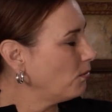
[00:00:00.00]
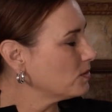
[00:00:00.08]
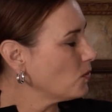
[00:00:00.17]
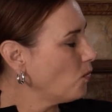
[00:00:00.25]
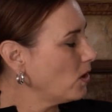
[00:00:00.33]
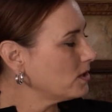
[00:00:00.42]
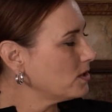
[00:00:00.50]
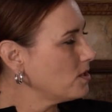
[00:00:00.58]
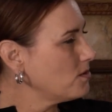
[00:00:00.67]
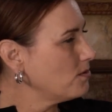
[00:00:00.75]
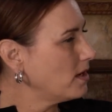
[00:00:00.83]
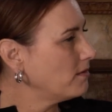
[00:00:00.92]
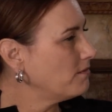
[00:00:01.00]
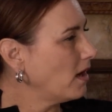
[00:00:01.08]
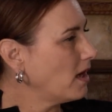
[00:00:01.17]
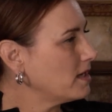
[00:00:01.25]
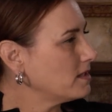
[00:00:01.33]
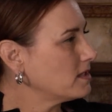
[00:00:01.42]
so what do you
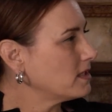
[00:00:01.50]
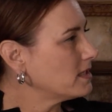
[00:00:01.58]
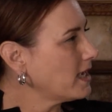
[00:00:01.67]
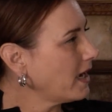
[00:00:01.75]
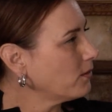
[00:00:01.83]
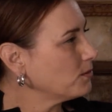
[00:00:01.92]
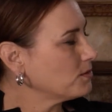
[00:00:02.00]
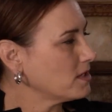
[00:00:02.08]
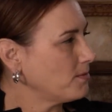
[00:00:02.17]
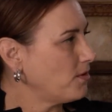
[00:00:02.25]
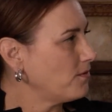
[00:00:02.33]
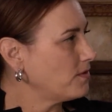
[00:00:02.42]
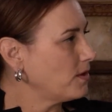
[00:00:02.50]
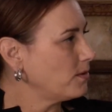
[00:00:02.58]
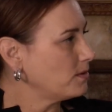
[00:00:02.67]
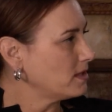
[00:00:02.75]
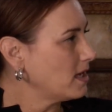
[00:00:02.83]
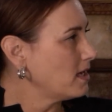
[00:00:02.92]
advise to tackle some of
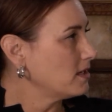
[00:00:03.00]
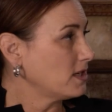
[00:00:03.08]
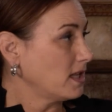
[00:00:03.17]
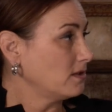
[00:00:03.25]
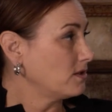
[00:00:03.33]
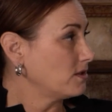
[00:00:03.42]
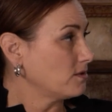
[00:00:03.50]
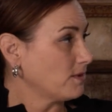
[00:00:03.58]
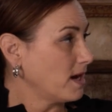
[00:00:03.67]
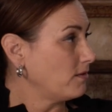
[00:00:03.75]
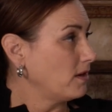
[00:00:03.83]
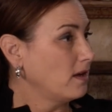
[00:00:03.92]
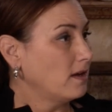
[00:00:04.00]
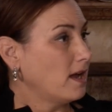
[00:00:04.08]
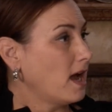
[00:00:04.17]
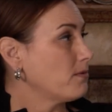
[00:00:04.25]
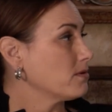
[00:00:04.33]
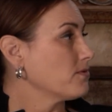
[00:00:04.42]
those challenges around
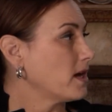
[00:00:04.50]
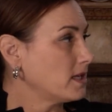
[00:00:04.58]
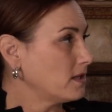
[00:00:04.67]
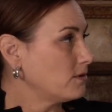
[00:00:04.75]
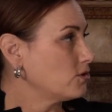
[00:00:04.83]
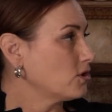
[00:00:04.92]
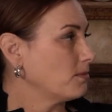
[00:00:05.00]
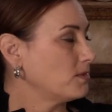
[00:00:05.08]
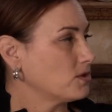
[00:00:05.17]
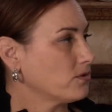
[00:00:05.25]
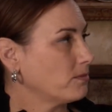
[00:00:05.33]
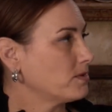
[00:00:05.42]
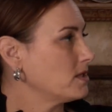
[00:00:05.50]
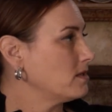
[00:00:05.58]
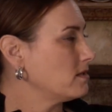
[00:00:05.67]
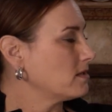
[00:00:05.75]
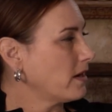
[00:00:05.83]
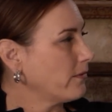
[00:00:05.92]
how we're writing those job
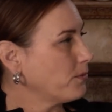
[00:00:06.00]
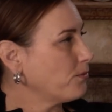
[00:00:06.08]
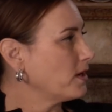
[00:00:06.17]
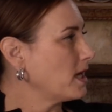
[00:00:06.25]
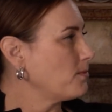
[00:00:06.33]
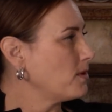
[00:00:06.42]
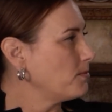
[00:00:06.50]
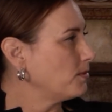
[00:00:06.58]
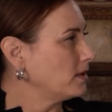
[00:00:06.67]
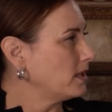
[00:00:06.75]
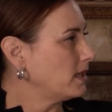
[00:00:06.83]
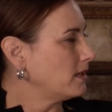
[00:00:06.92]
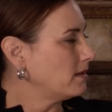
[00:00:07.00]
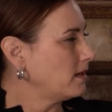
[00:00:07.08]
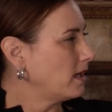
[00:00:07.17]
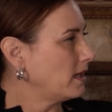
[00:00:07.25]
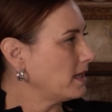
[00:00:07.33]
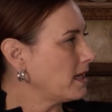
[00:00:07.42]
descriptions, how we're bringing people in
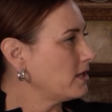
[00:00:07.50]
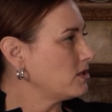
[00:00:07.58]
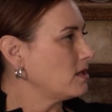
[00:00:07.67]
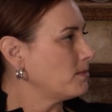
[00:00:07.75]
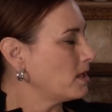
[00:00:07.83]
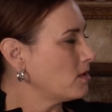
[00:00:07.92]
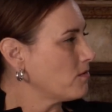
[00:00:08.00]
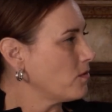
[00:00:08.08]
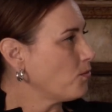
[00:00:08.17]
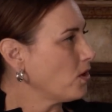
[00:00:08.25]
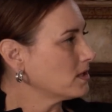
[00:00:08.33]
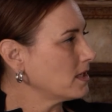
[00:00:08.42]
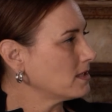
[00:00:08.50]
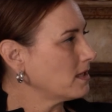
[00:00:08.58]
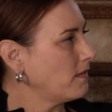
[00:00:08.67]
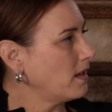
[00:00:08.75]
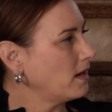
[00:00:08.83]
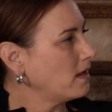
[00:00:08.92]
and engaging them in the interview process,
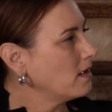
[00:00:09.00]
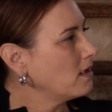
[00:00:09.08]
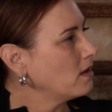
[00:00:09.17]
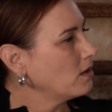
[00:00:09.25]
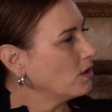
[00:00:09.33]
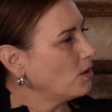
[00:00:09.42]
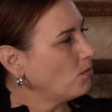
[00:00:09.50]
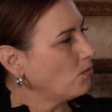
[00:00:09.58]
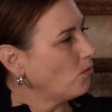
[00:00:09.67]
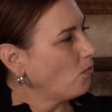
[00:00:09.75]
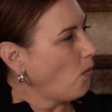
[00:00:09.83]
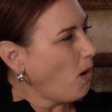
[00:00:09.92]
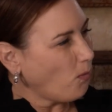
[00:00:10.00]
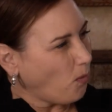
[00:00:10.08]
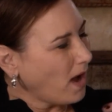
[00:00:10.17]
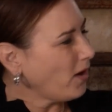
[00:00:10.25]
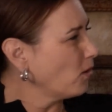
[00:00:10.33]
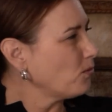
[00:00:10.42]
and then,
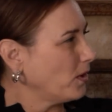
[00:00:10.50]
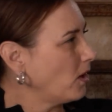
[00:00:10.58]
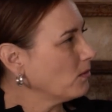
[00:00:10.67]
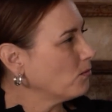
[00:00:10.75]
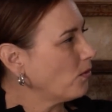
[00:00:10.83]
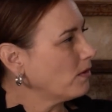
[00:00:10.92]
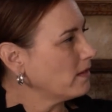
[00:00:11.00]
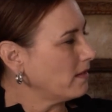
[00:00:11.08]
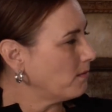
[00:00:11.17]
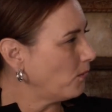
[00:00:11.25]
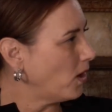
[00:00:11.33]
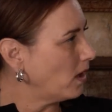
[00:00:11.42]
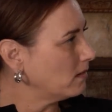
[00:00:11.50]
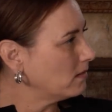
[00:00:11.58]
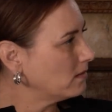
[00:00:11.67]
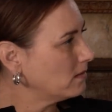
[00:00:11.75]
why aren't we onboarding them well?